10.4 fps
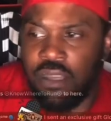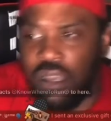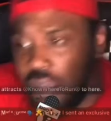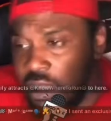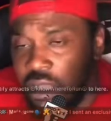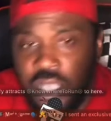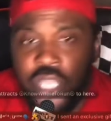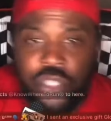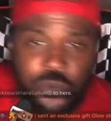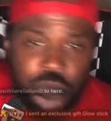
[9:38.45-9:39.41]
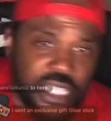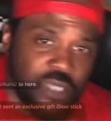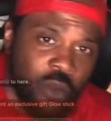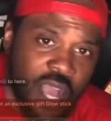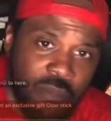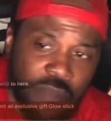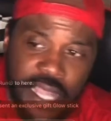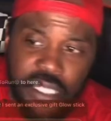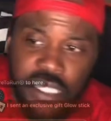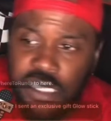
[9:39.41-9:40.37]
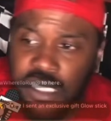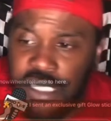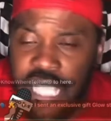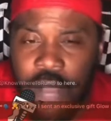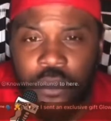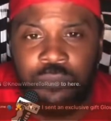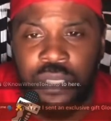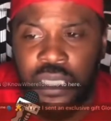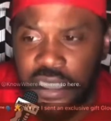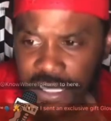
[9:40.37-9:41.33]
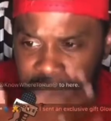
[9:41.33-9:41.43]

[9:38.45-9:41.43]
oh, the reason why I'm like this is because I was bullied.